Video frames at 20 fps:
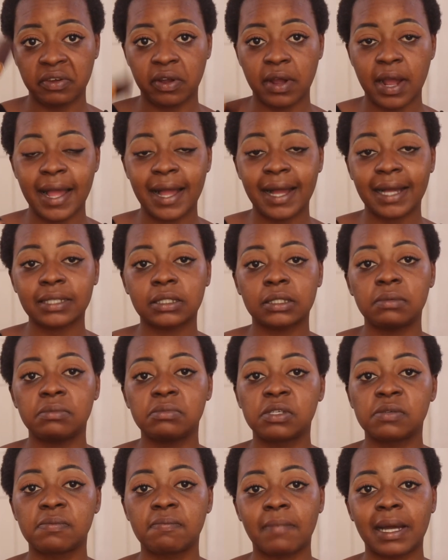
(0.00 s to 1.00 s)
I asked them
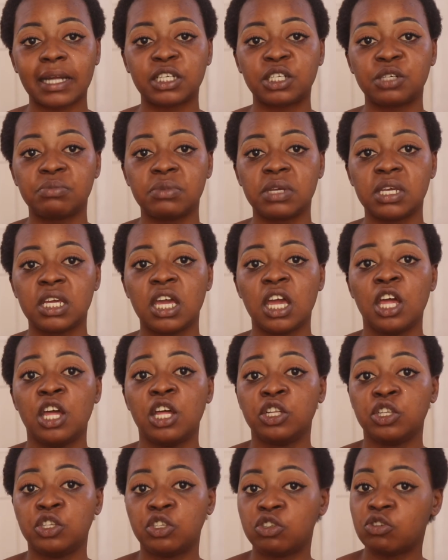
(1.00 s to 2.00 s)
to match me
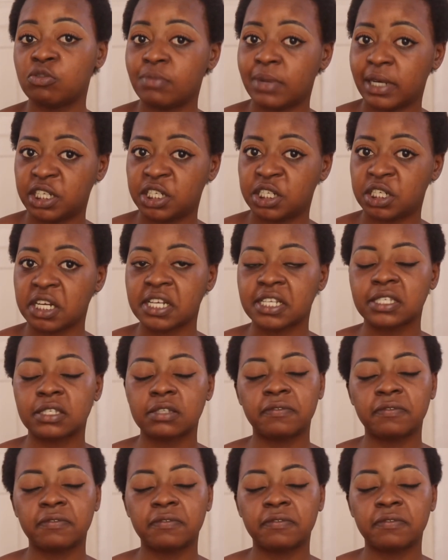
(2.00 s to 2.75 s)
to my chest.